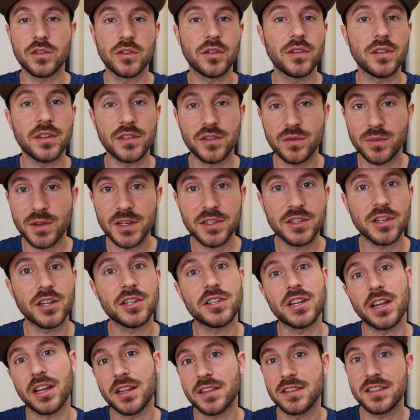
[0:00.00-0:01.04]
doing this
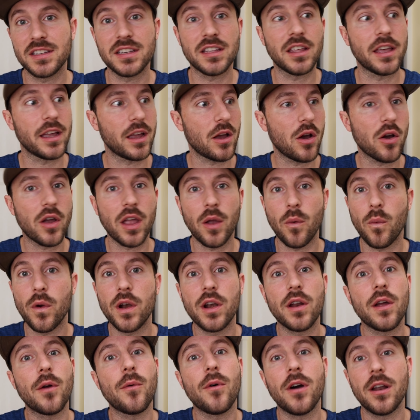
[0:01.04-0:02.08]
research, I could see like, okay, where
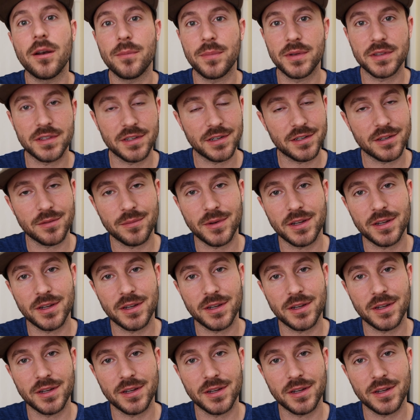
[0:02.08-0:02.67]
do I want to position